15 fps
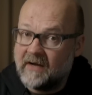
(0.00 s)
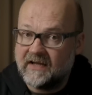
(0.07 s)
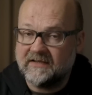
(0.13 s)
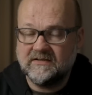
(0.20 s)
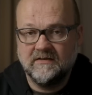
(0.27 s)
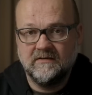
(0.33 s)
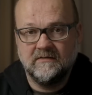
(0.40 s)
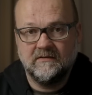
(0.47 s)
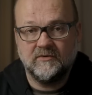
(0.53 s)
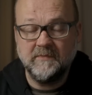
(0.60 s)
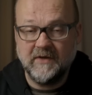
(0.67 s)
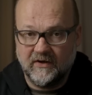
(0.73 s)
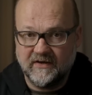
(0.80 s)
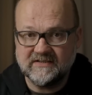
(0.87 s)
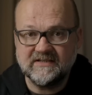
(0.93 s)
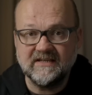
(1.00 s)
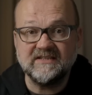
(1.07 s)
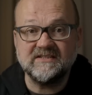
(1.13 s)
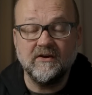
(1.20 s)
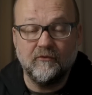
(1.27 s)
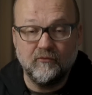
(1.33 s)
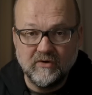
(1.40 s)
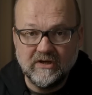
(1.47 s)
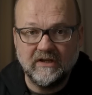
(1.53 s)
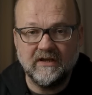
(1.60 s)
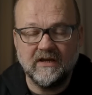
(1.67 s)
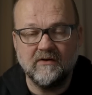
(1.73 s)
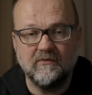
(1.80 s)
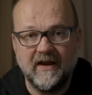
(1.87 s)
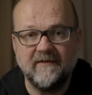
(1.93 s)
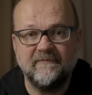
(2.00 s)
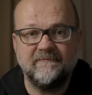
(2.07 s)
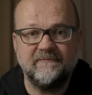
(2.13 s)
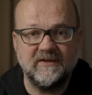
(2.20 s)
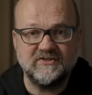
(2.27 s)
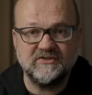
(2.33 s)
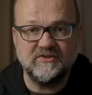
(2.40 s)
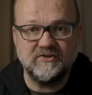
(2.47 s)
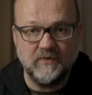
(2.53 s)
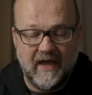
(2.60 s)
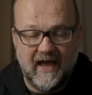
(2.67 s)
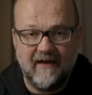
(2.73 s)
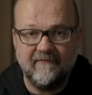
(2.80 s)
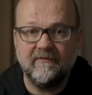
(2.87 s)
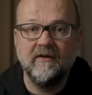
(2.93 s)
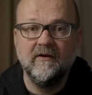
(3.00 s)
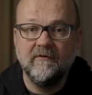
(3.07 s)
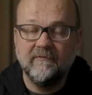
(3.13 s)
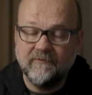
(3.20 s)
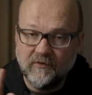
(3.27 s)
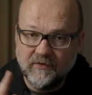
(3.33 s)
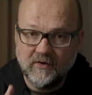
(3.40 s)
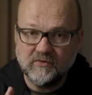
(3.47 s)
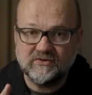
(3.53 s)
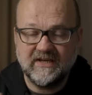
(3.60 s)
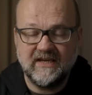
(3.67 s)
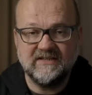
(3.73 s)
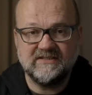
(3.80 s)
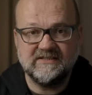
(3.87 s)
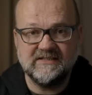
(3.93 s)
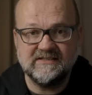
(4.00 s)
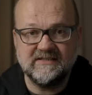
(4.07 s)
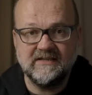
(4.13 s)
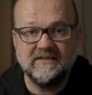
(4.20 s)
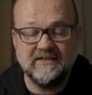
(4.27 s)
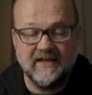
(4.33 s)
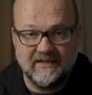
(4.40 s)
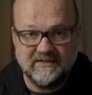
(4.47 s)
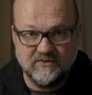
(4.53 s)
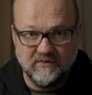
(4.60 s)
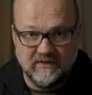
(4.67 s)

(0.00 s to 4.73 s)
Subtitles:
but to be honest, it's a really great feature to have for those cases that you